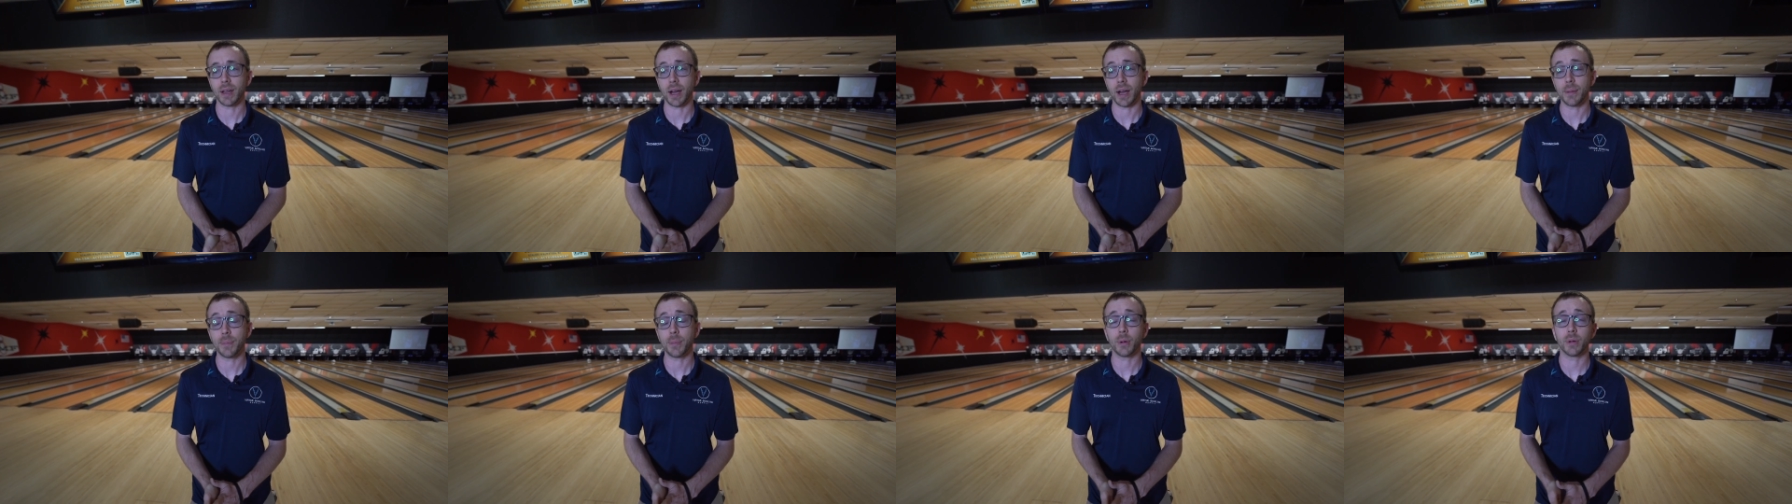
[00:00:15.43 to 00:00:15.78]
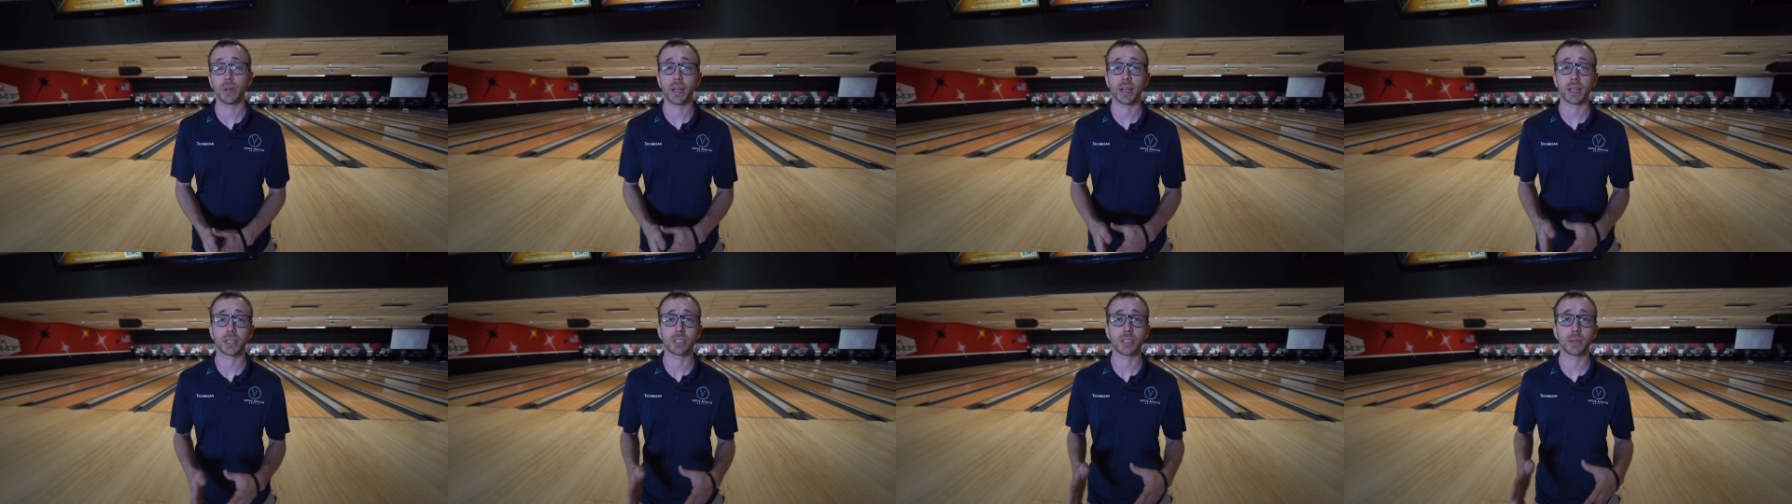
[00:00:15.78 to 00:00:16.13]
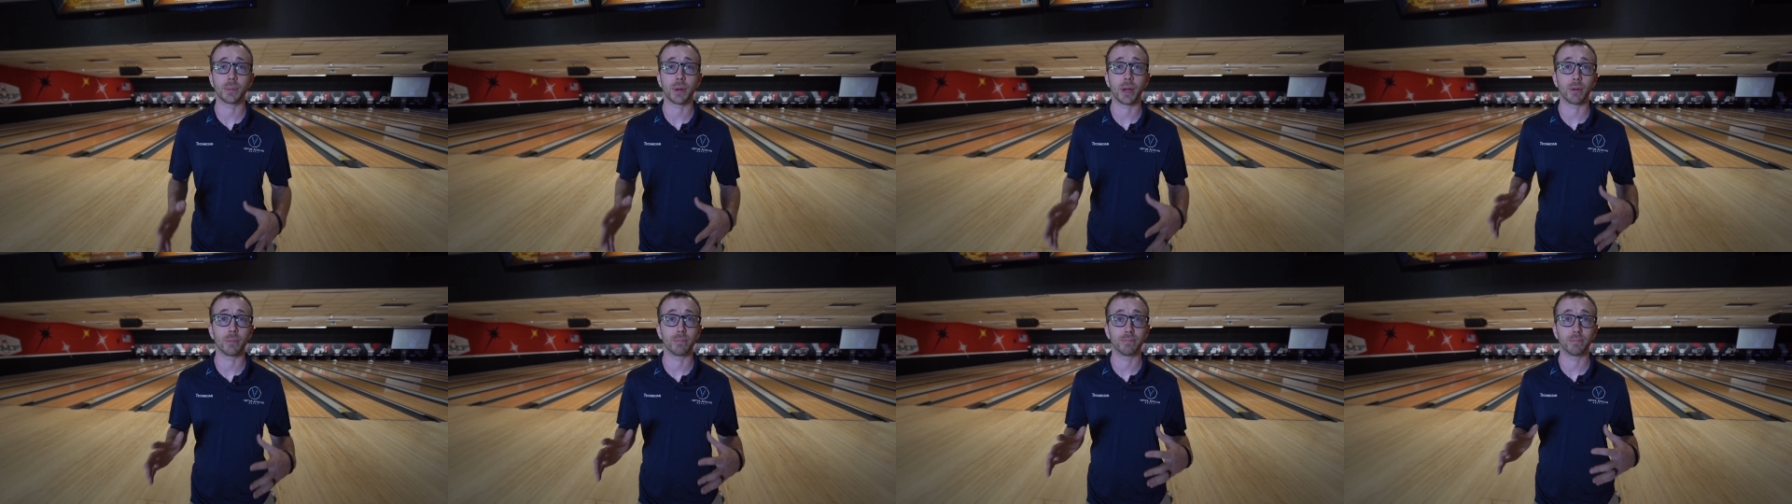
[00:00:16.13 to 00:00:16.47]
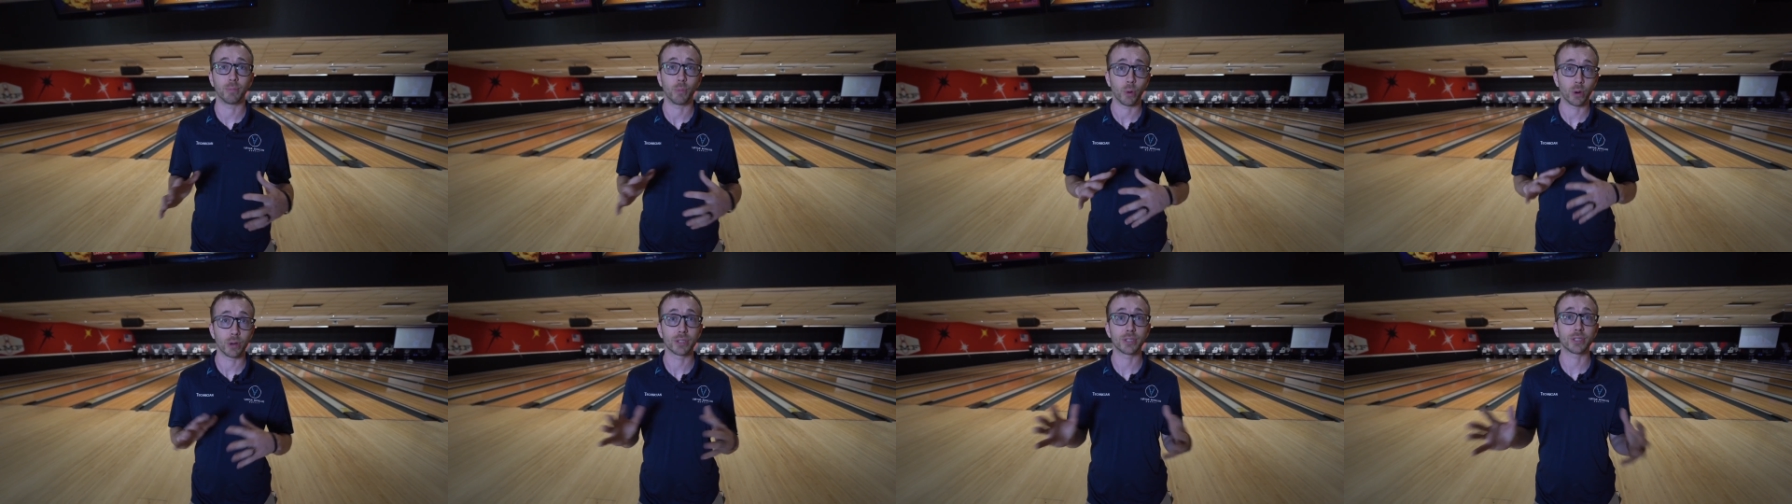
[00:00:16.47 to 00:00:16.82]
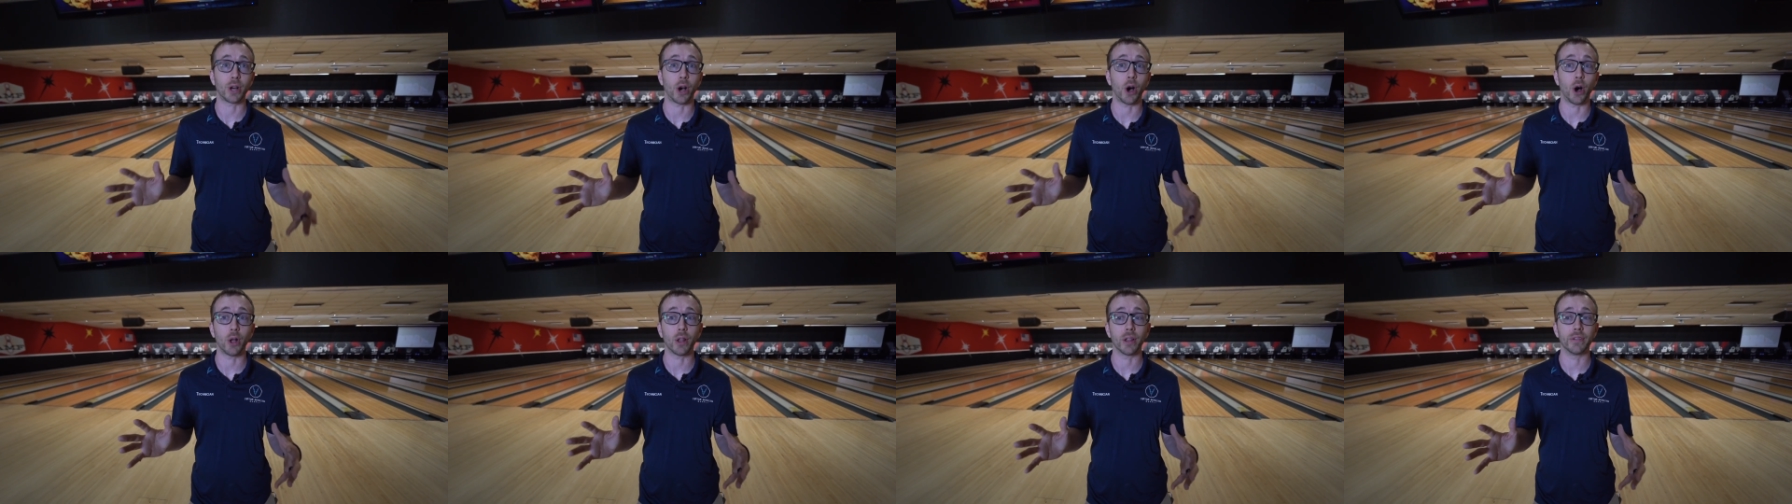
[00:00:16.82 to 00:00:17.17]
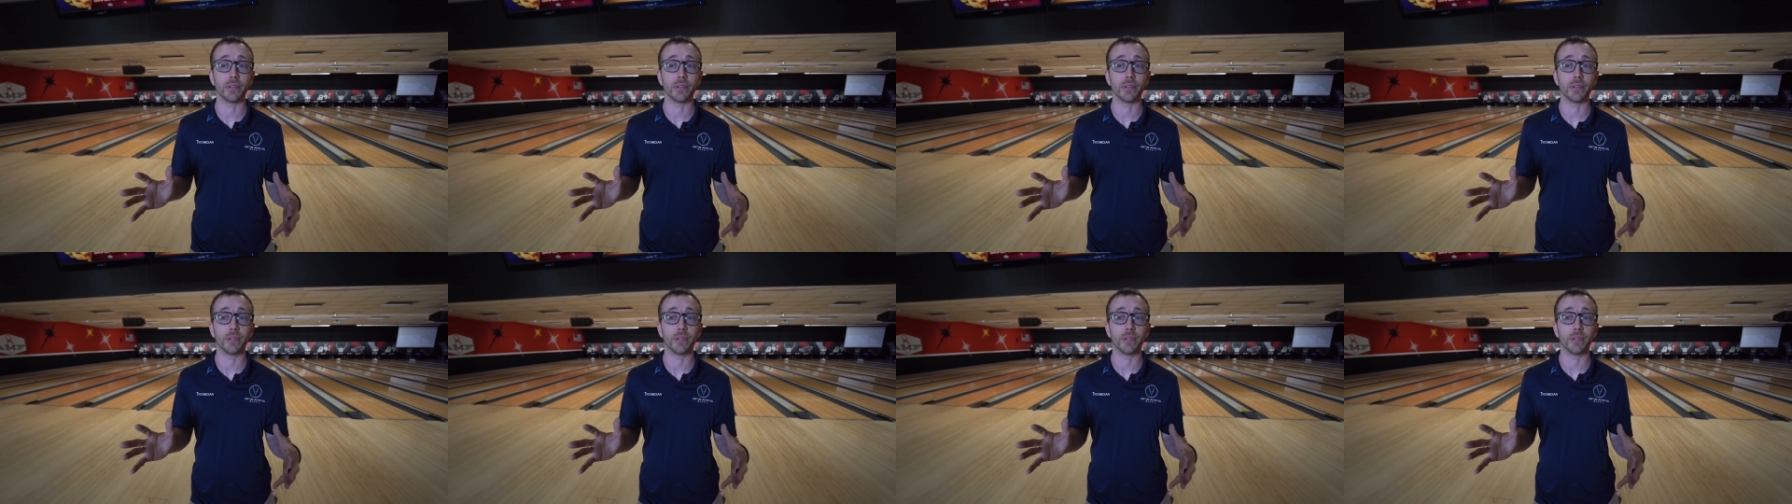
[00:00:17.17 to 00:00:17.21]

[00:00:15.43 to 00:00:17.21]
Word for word: I bowled actually my worst all